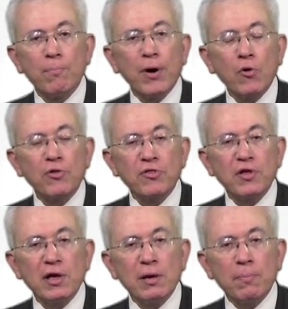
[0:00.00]
both
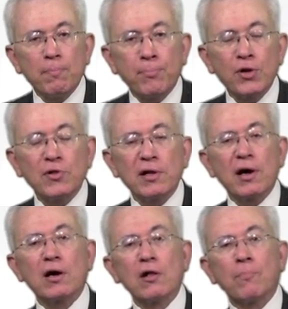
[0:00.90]
the
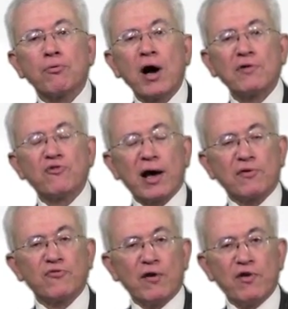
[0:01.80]
political
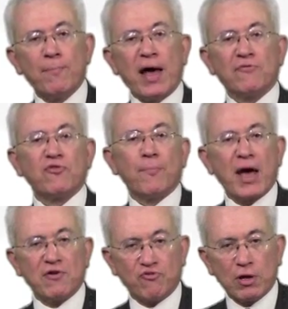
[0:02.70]
projects of
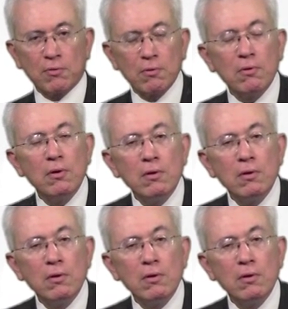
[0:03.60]
emancipation,